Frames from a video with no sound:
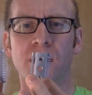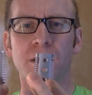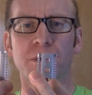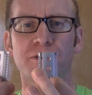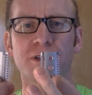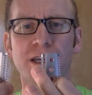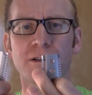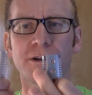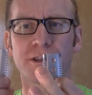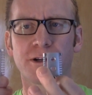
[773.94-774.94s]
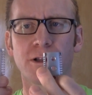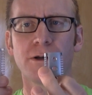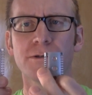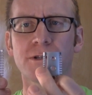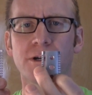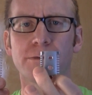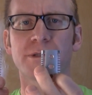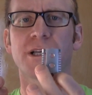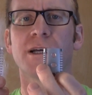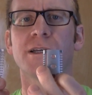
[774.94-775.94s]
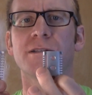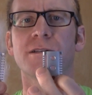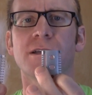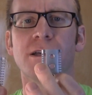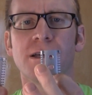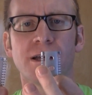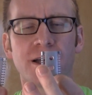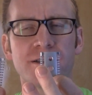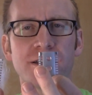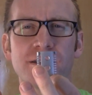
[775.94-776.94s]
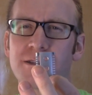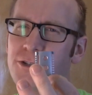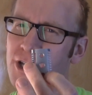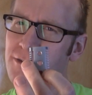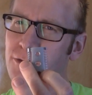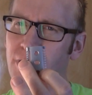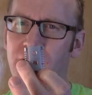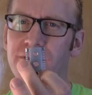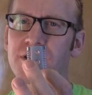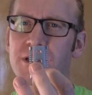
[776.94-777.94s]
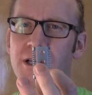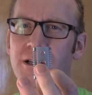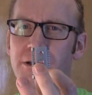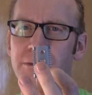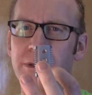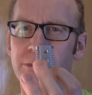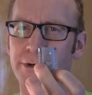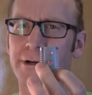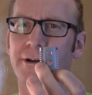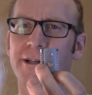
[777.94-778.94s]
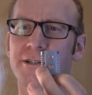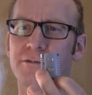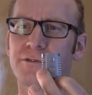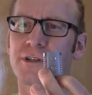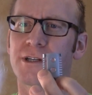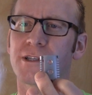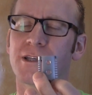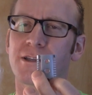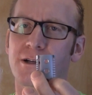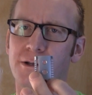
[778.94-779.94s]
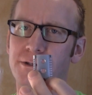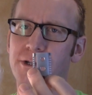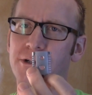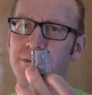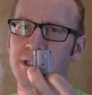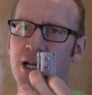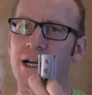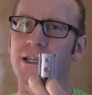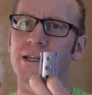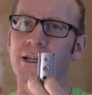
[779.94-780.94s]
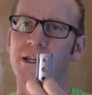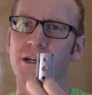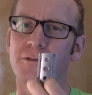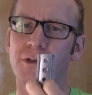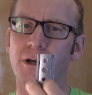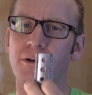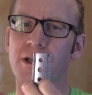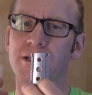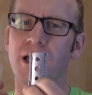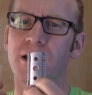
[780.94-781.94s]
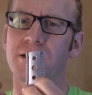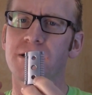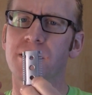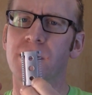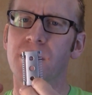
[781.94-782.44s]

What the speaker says: But if you take a look at the closed comb sides, I'd say that the Shavecraft is a little bit more aggressive than the closed comb side of the OSS.